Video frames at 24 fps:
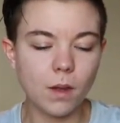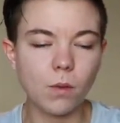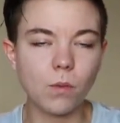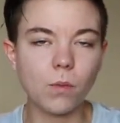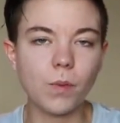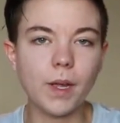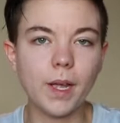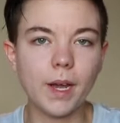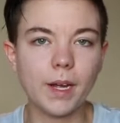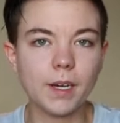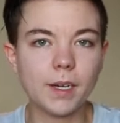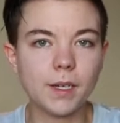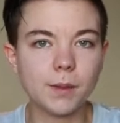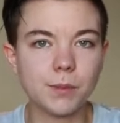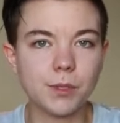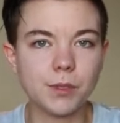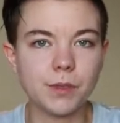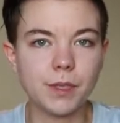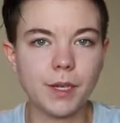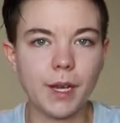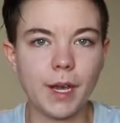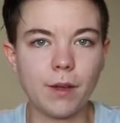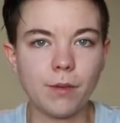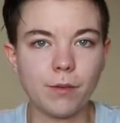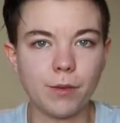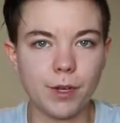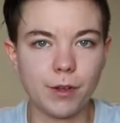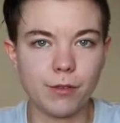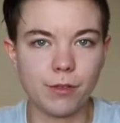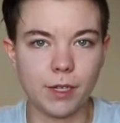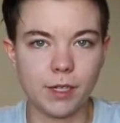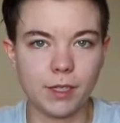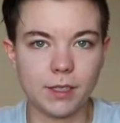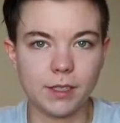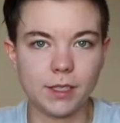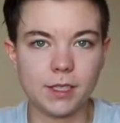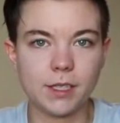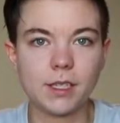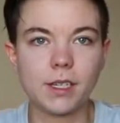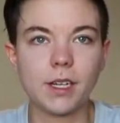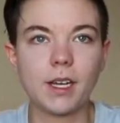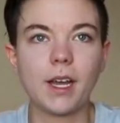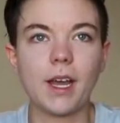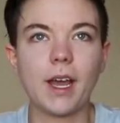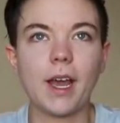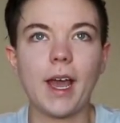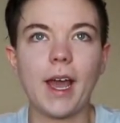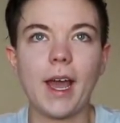We ended up doing a refund,
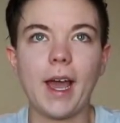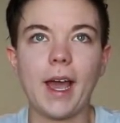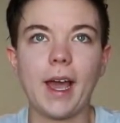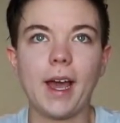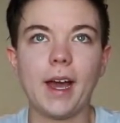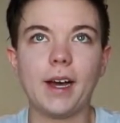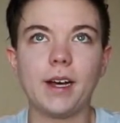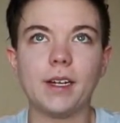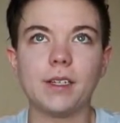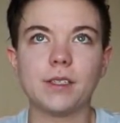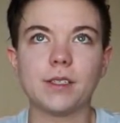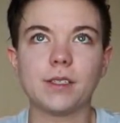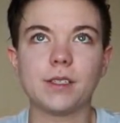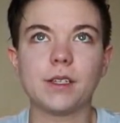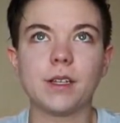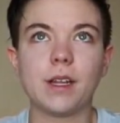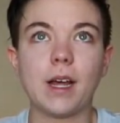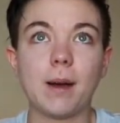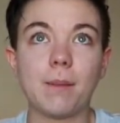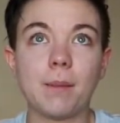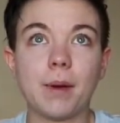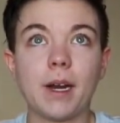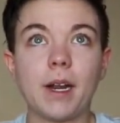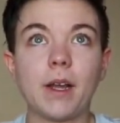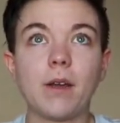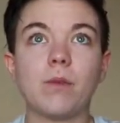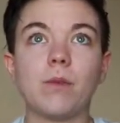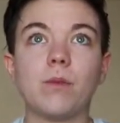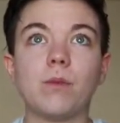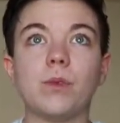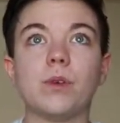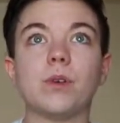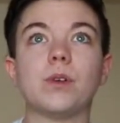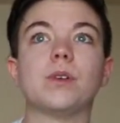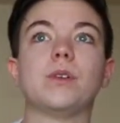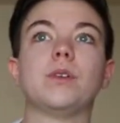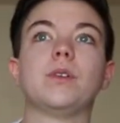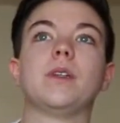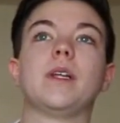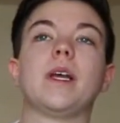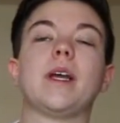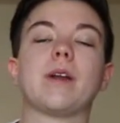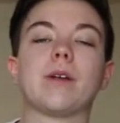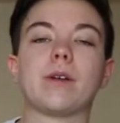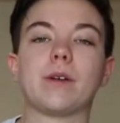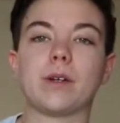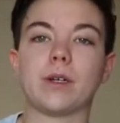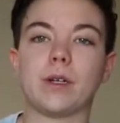and that money will
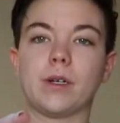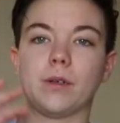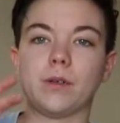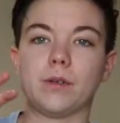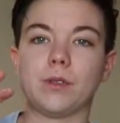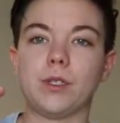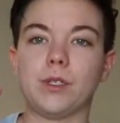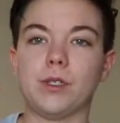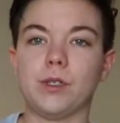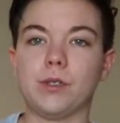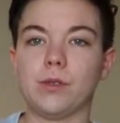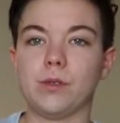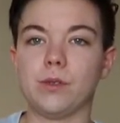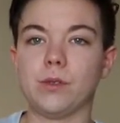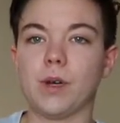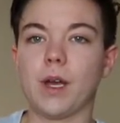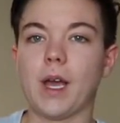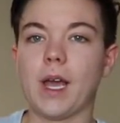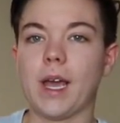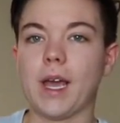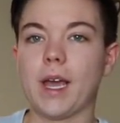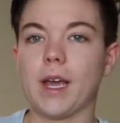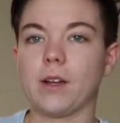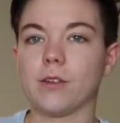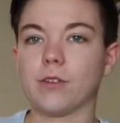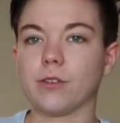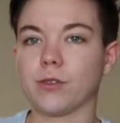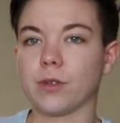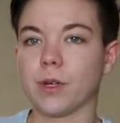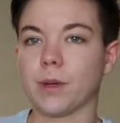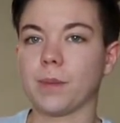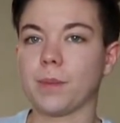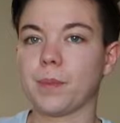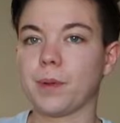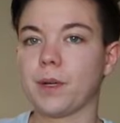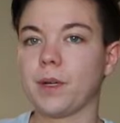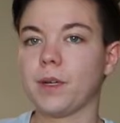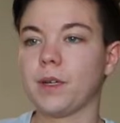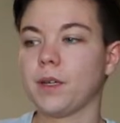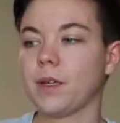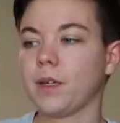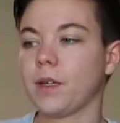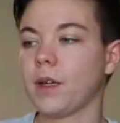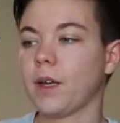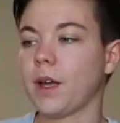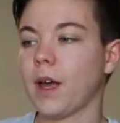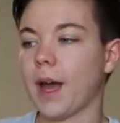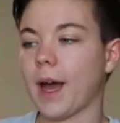later go to a trip
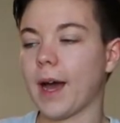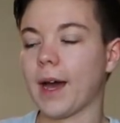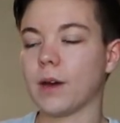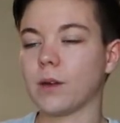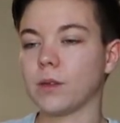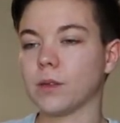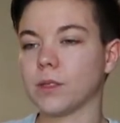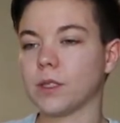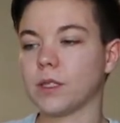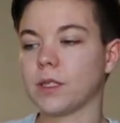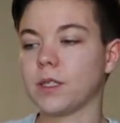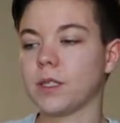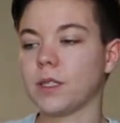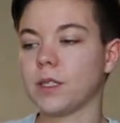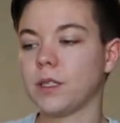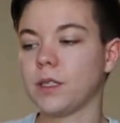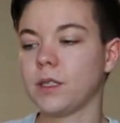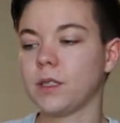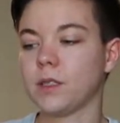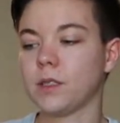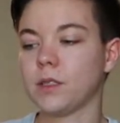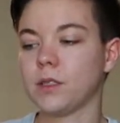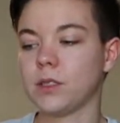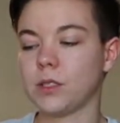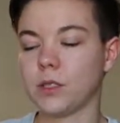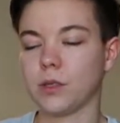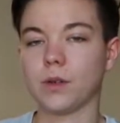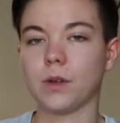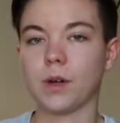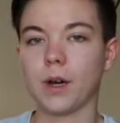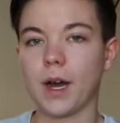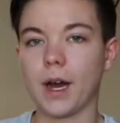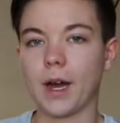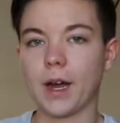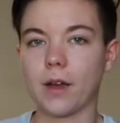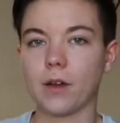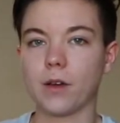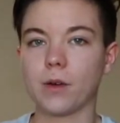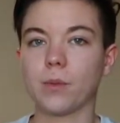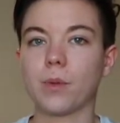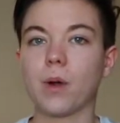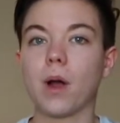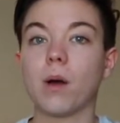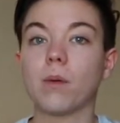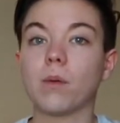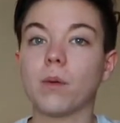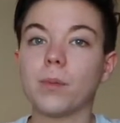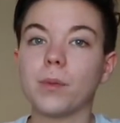out to Ohio,
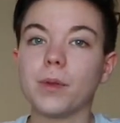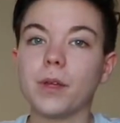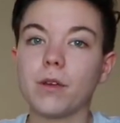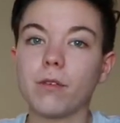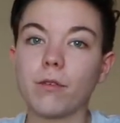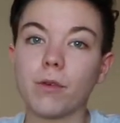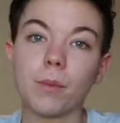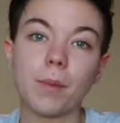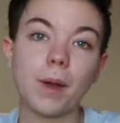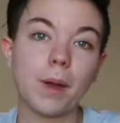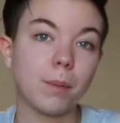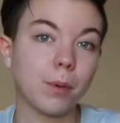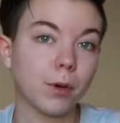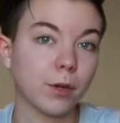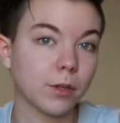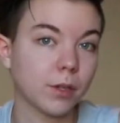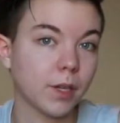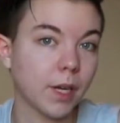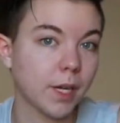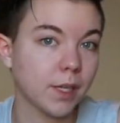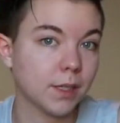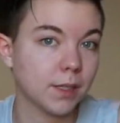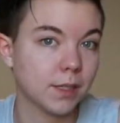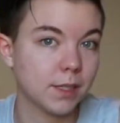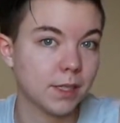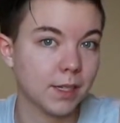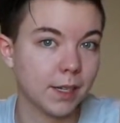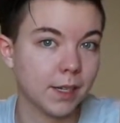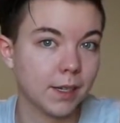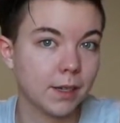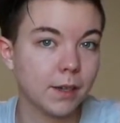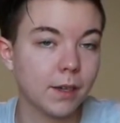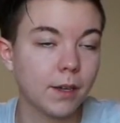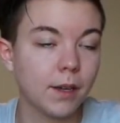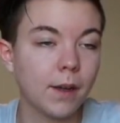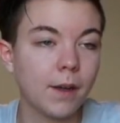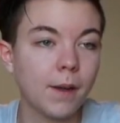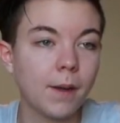probably for my birthday instead.